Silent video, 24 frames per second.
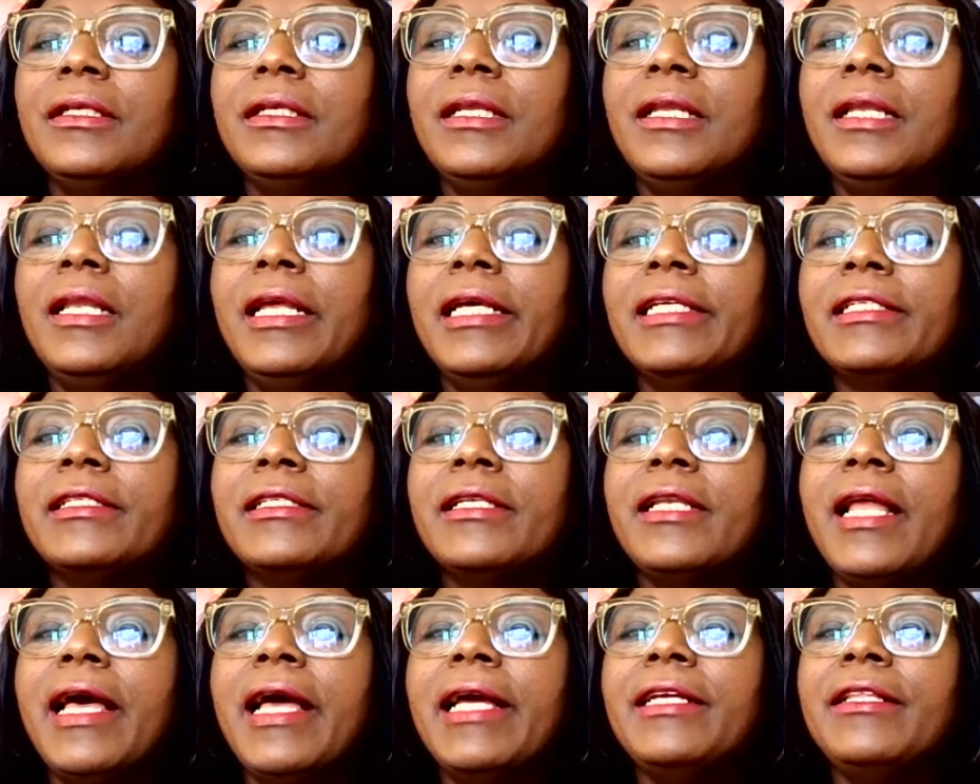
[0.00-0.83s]
Let's
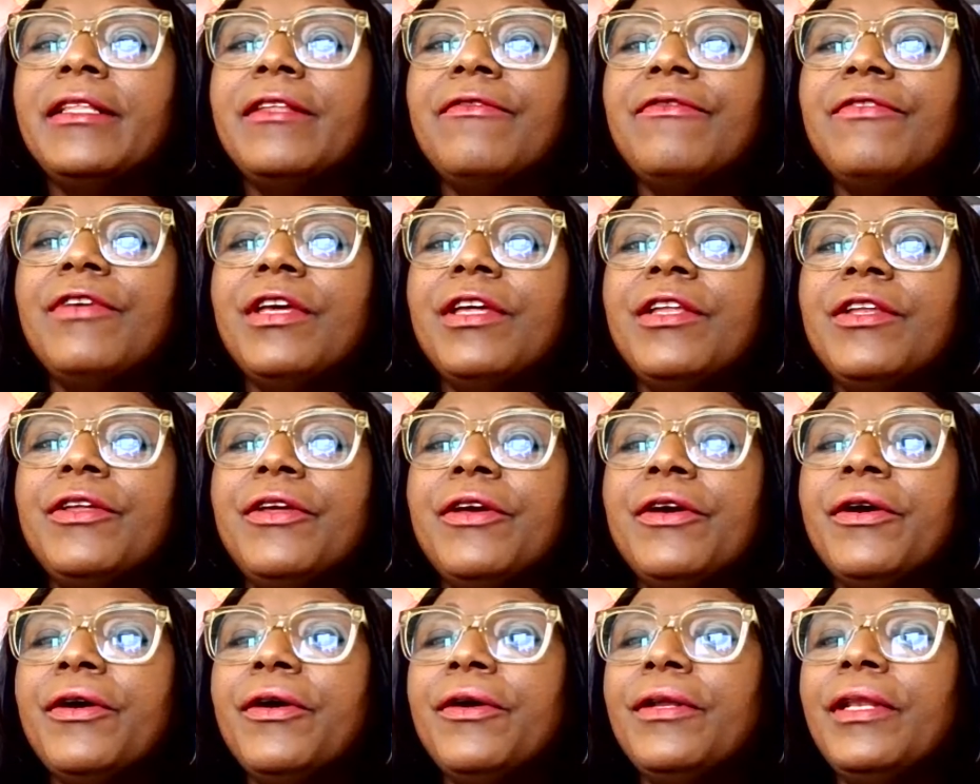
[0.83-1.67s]
like the
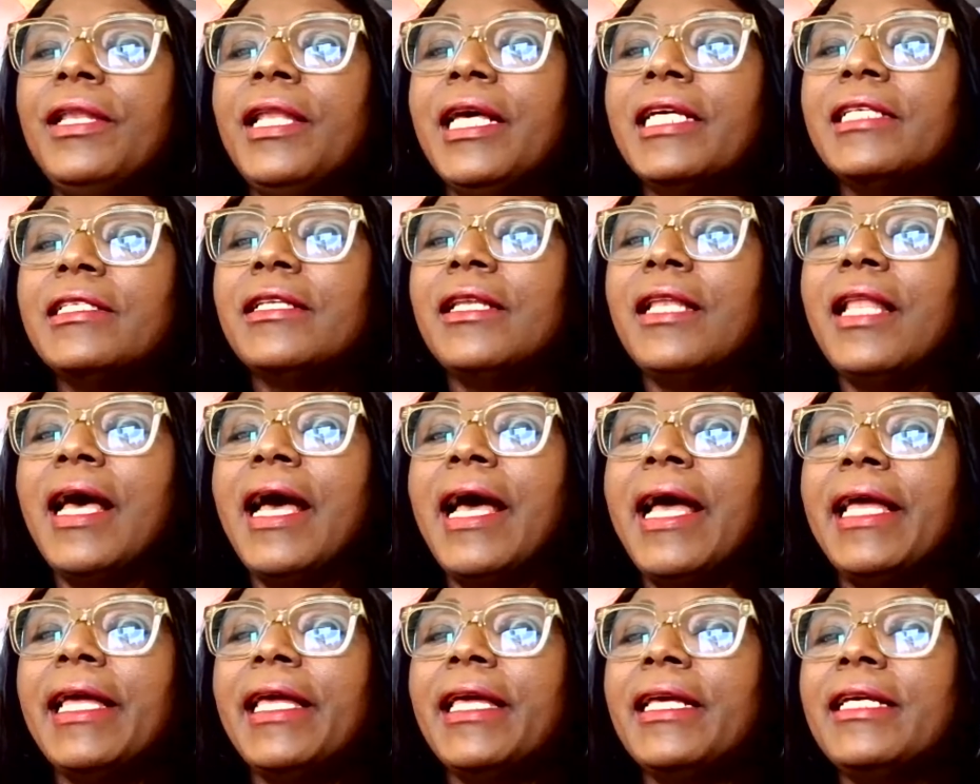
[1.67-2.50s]
video. Let's
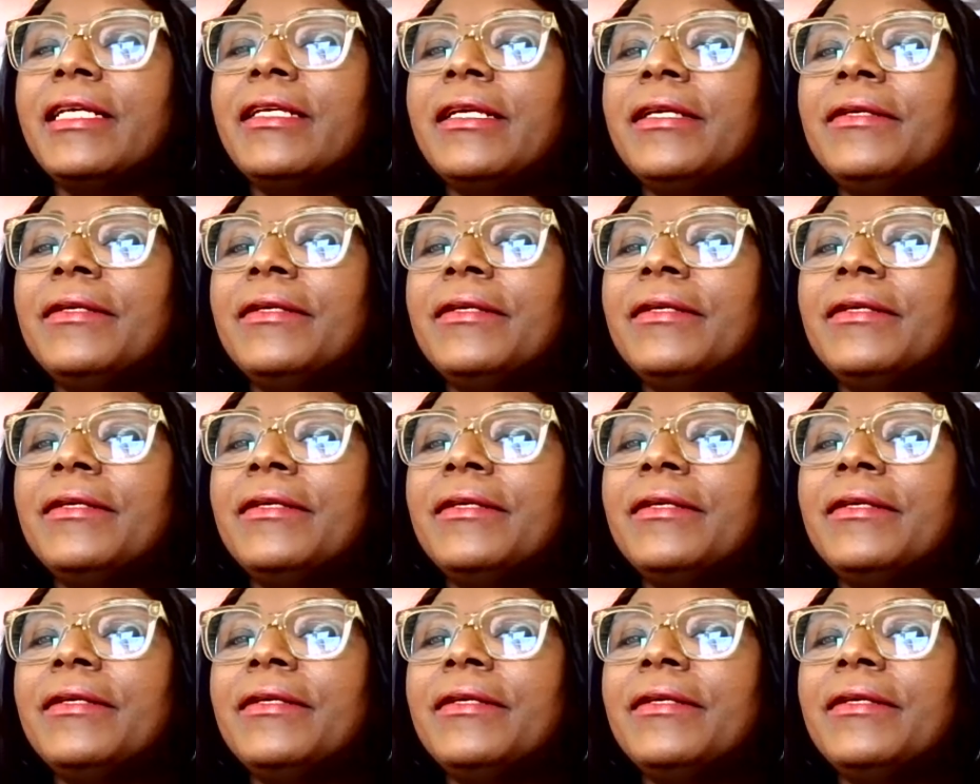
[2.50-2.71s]
like.